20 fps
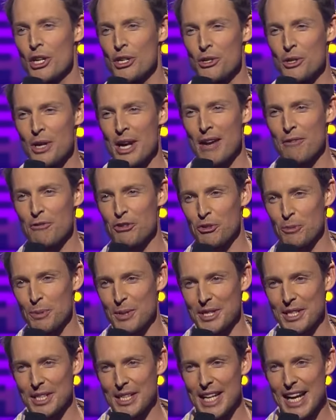you have
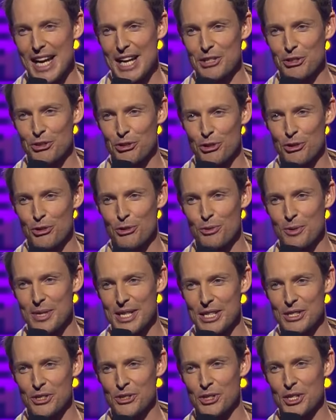spent the last two
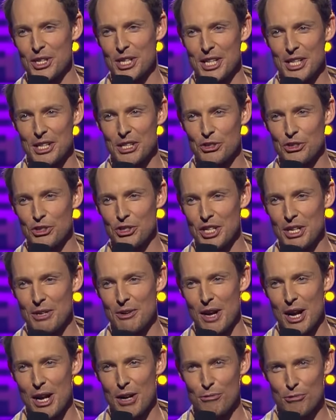weeks sitting in a
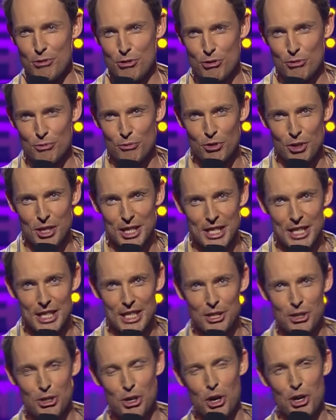sterile room
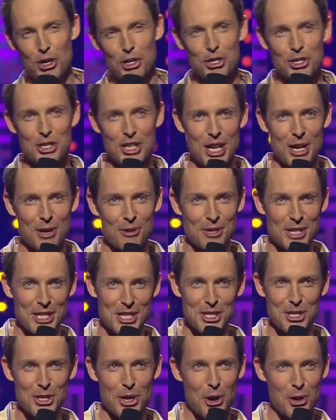drinking non dairy
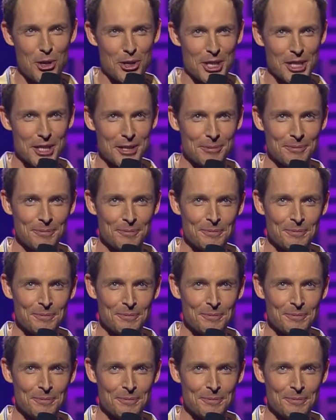yogurt.